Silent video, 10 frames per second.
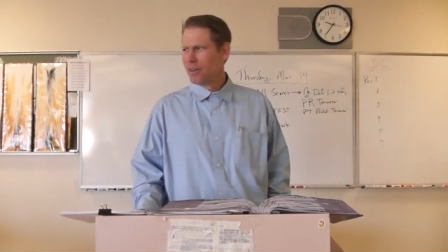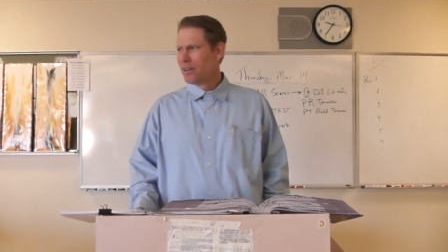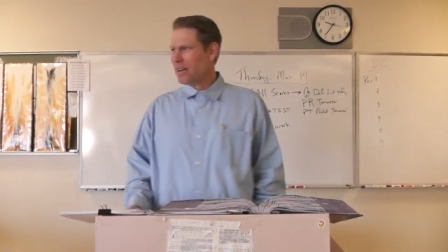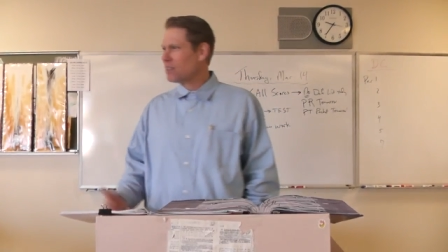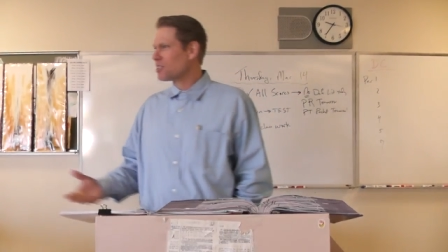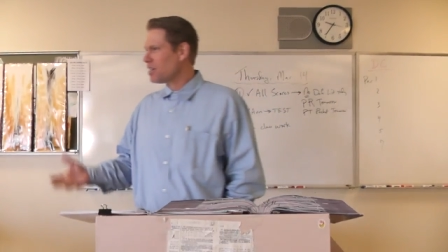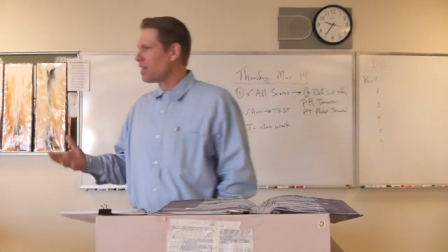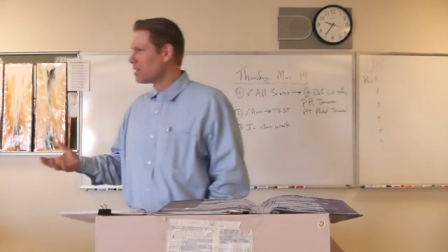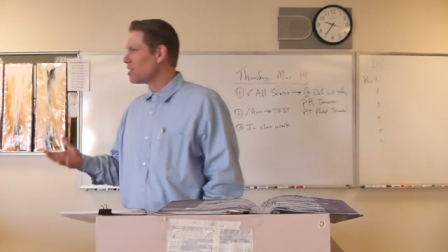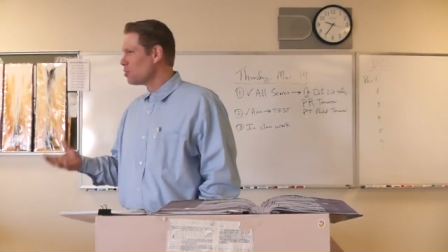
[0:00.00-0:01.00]
Now, see,
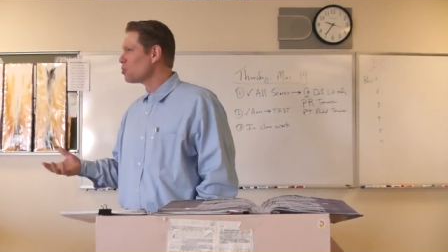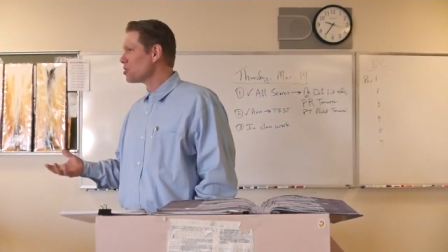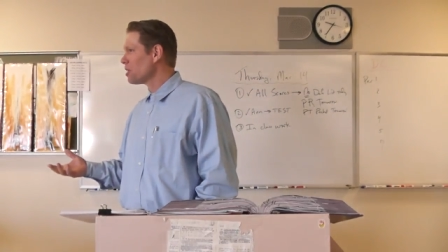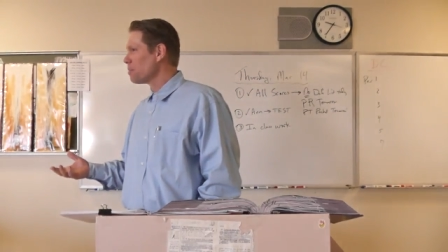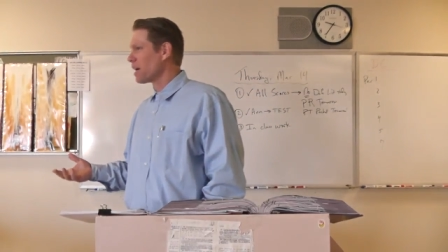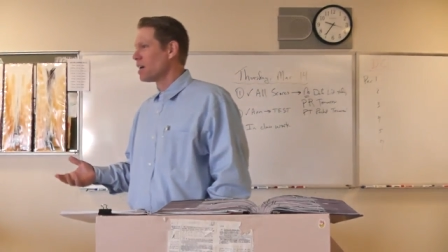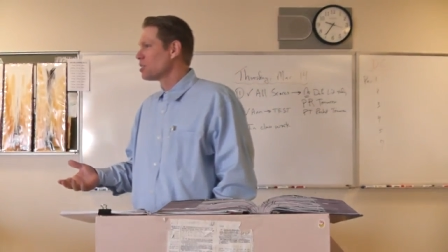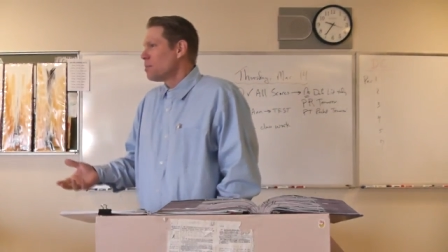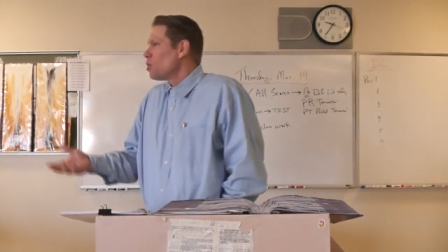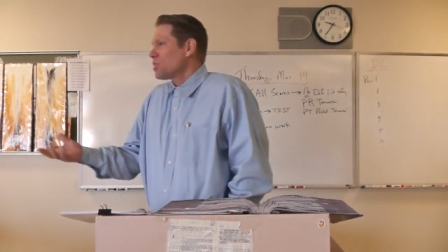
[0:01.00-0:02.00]
that's interesting
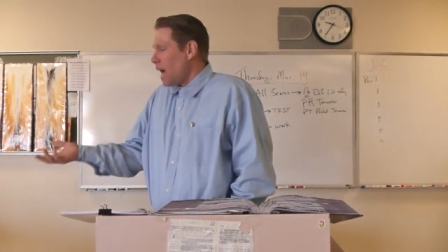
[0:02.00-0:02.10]
because the most